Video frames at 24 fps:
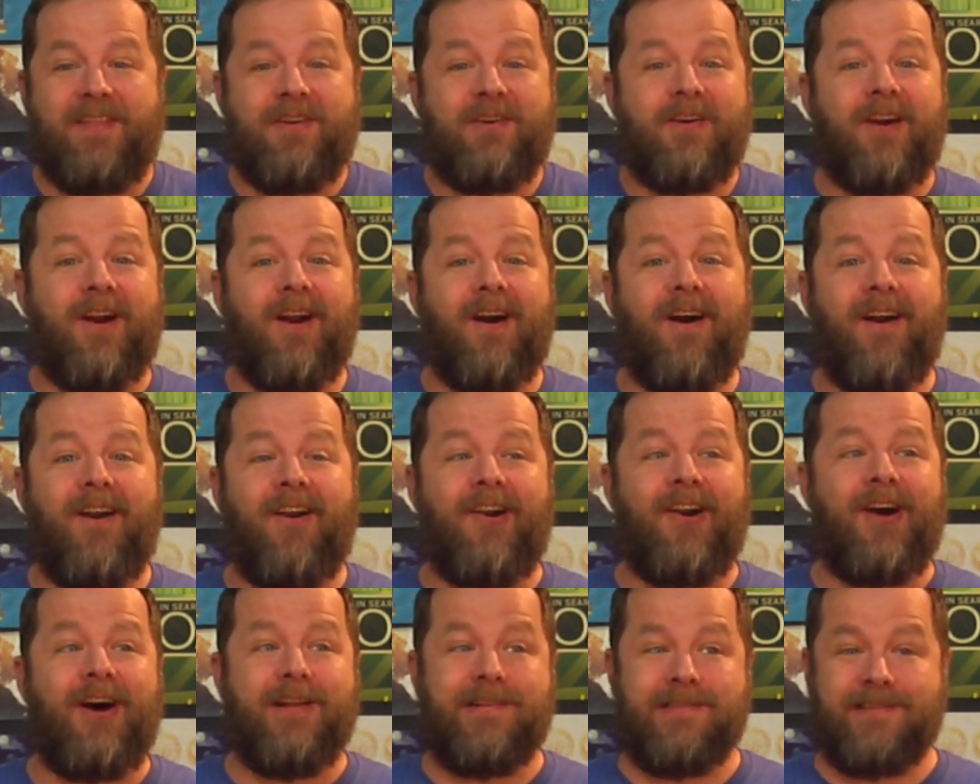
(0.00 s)
there
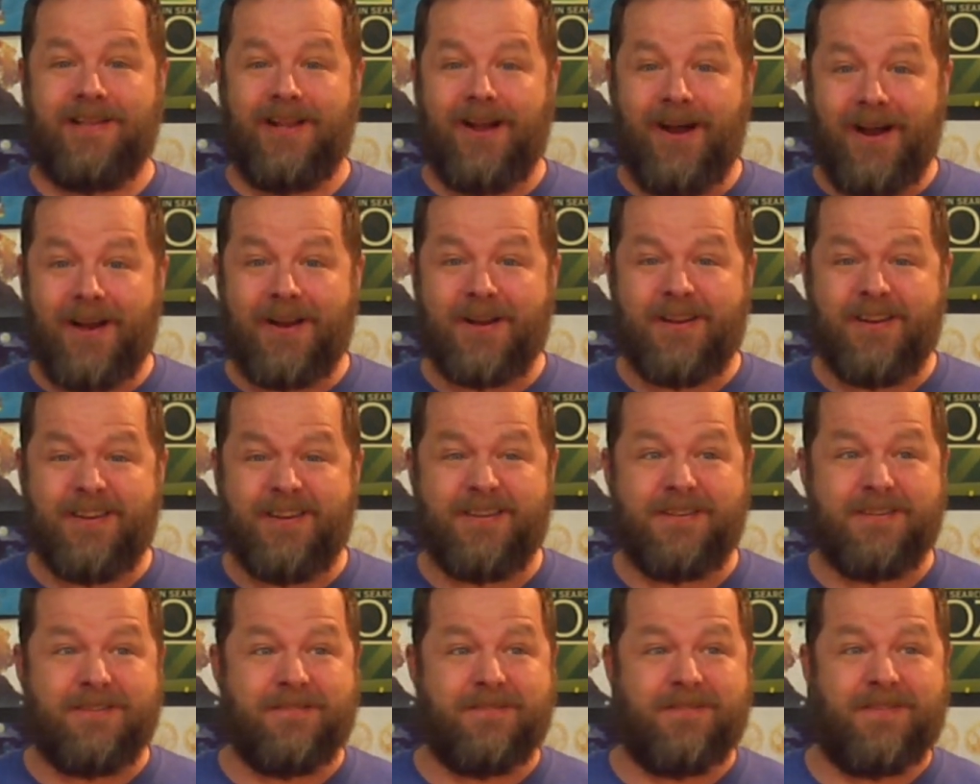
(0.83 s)
are a lot
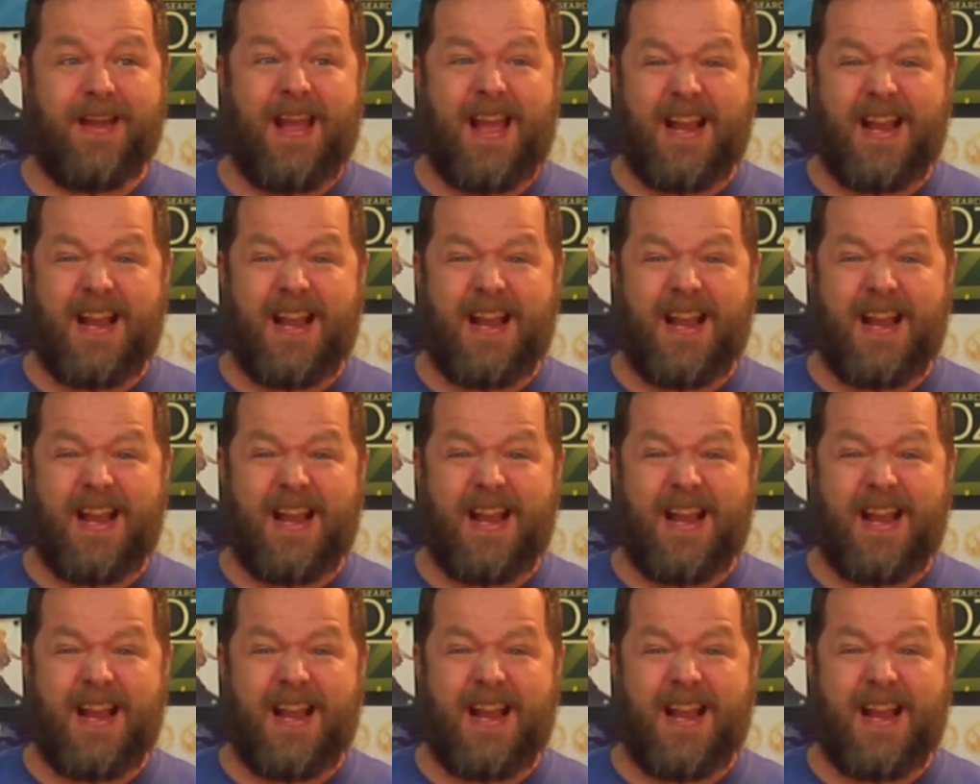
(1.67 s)
of